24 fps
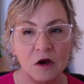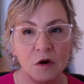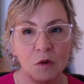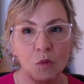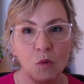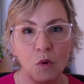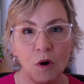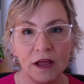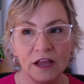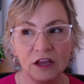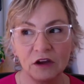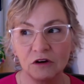
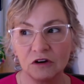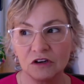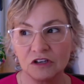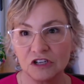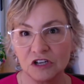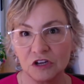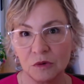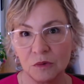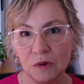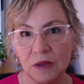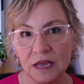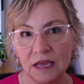what you're
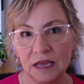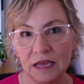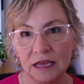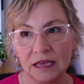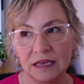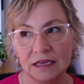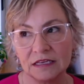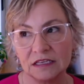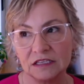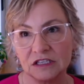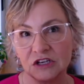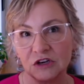doing
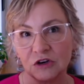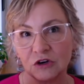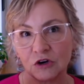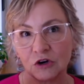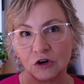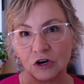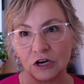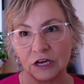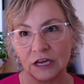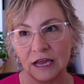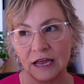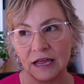is
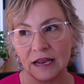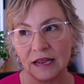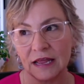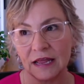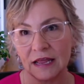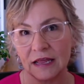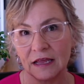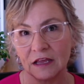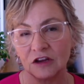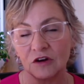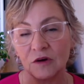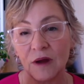
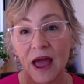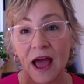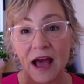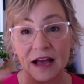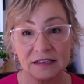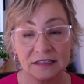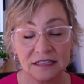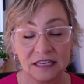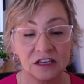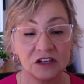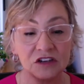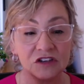you're
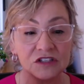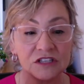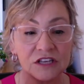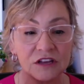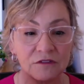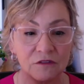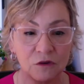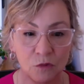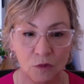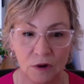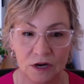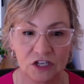asking
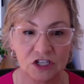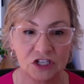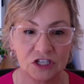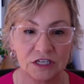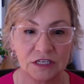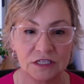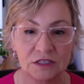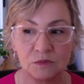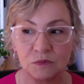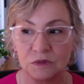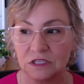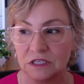yourself
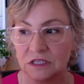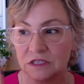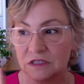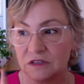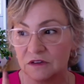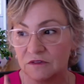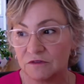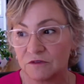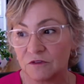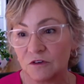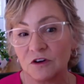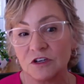questions, which is the
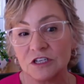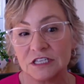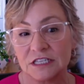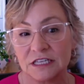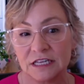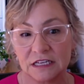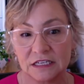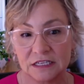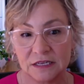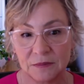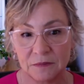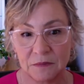first
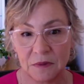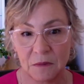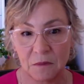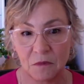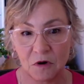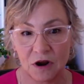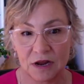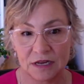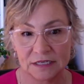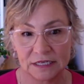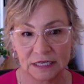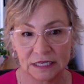thing to
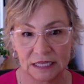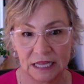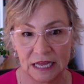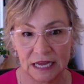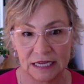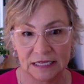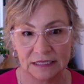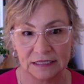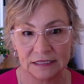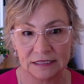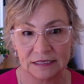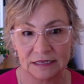memorizing
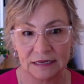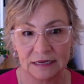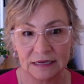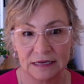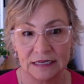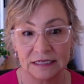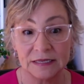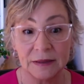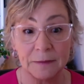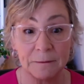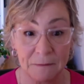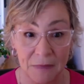lines,
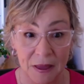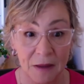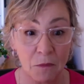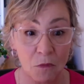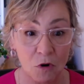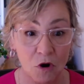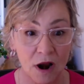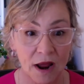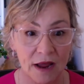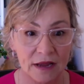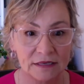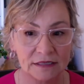to
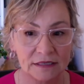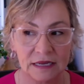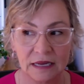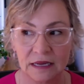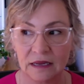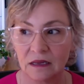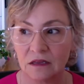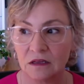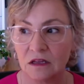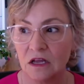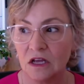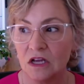
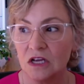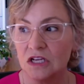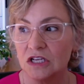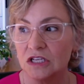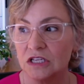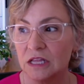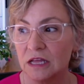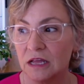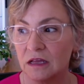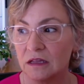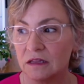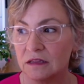memorizing.
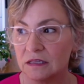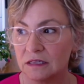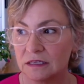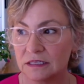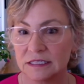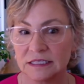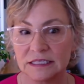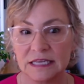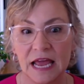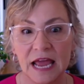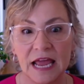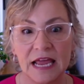They'll
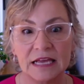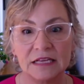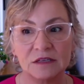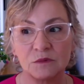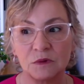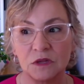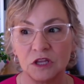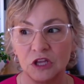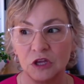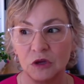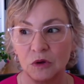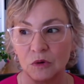say
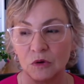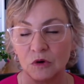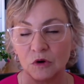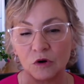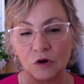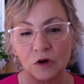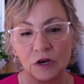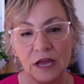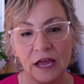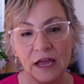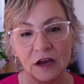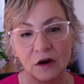is when you
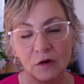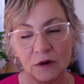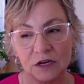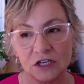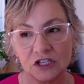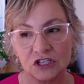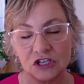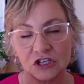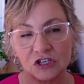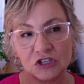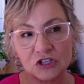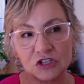create
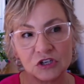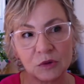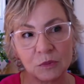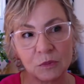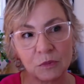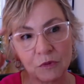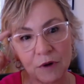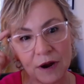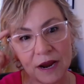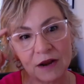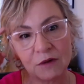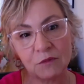questions, your
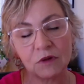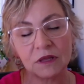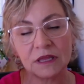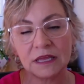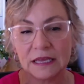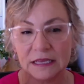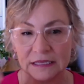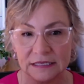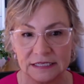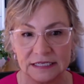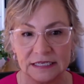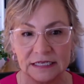brain will
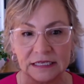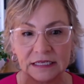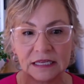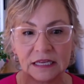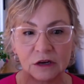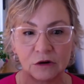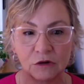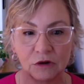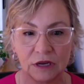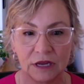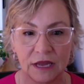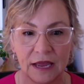
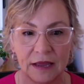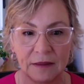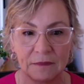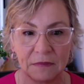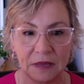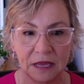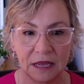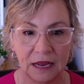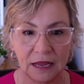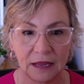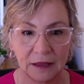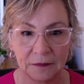instantly create
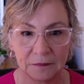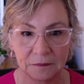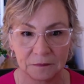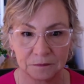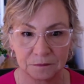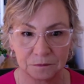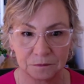meaning.